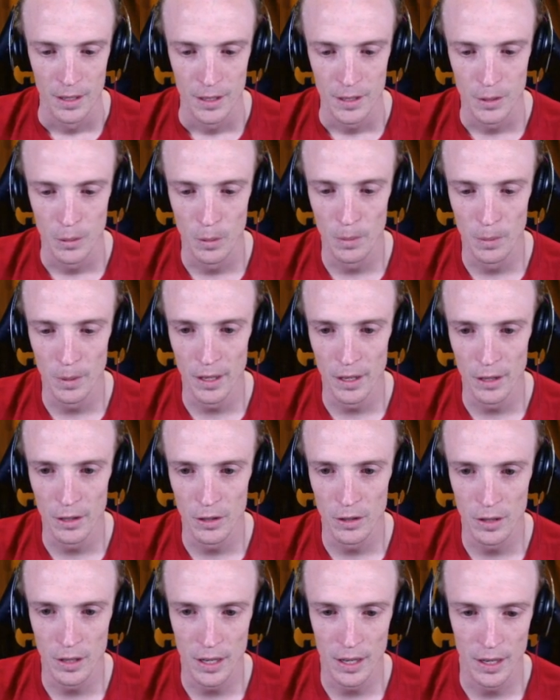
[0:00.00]
So what we're going
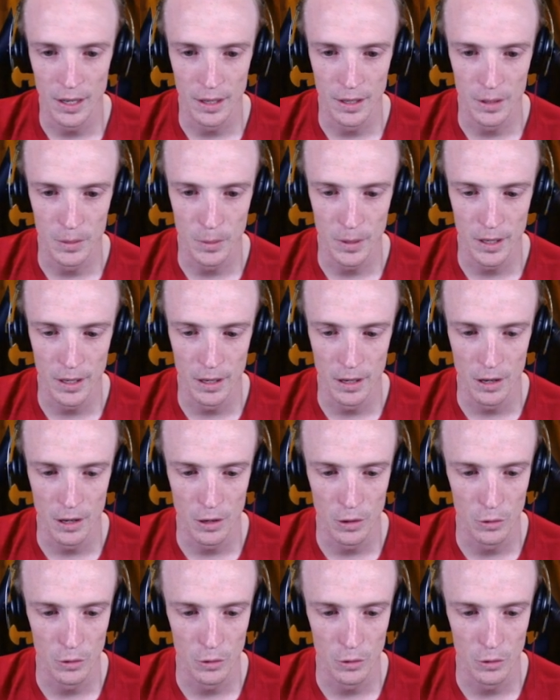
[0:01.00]
to do here is we're going to